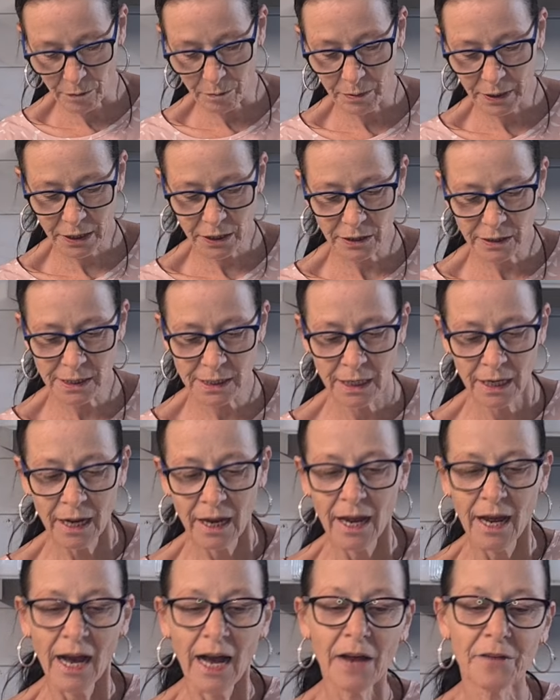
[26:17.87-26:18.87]
them because
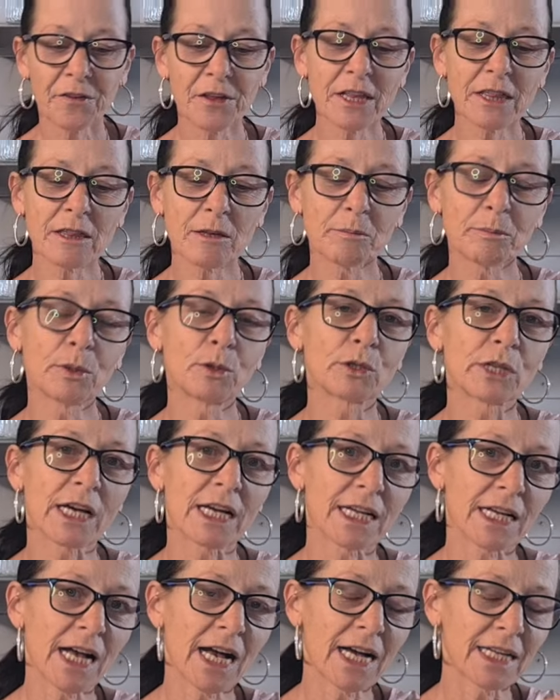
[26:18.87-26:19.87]
I think the bud
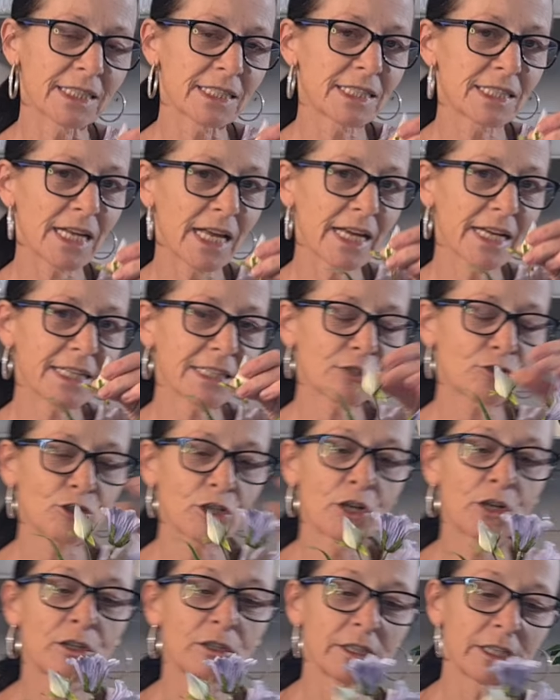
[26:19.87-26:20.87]
adds extra,
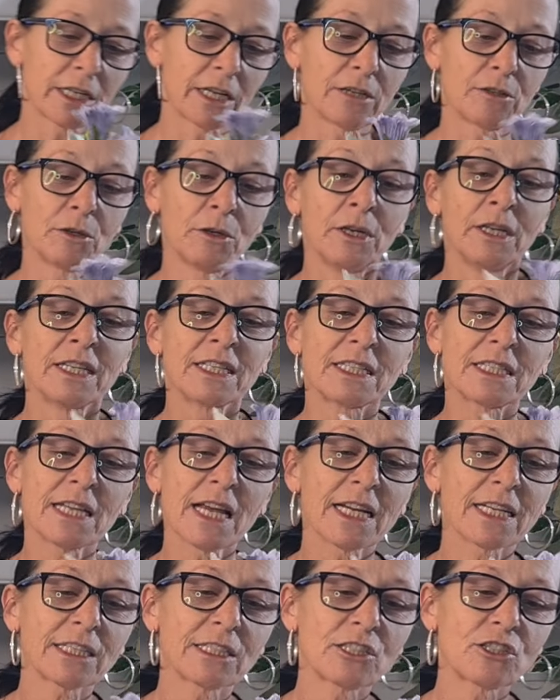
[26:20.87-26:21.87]

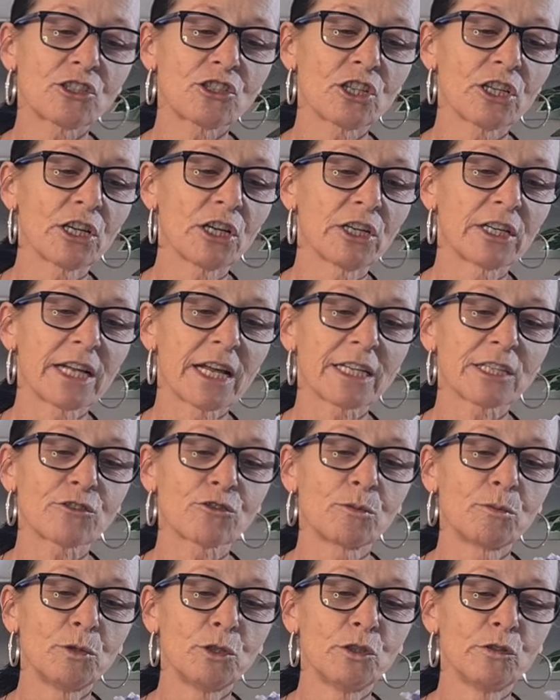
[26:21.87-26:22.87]
texture and
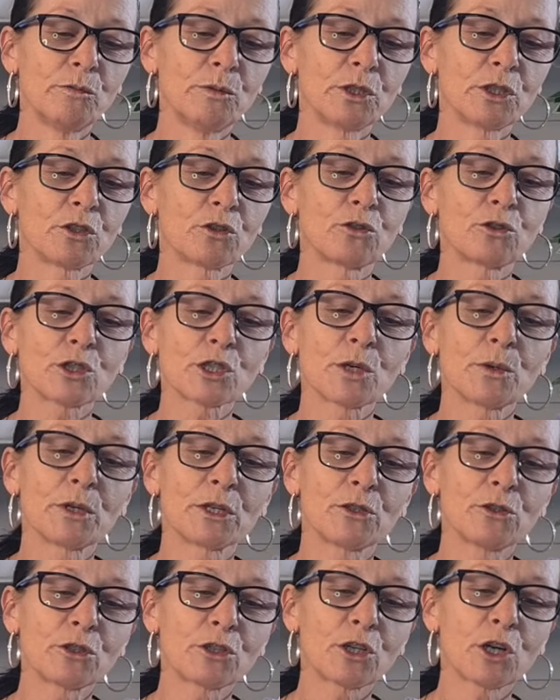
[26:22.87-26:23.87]
extra movement, and also
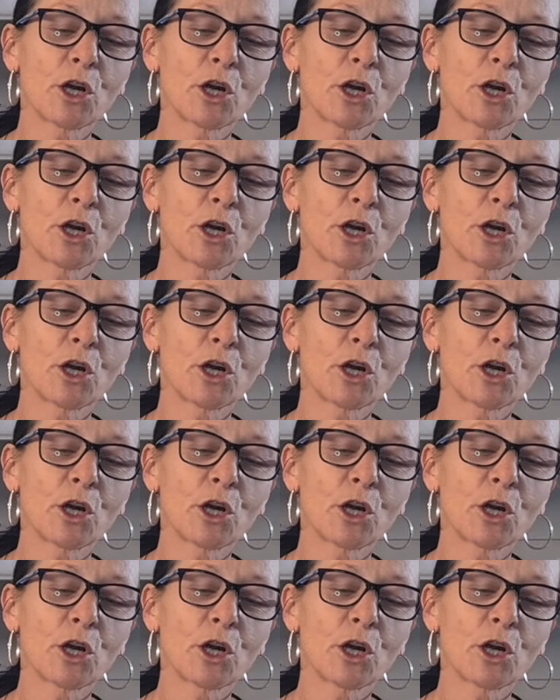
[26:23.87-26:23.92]
a good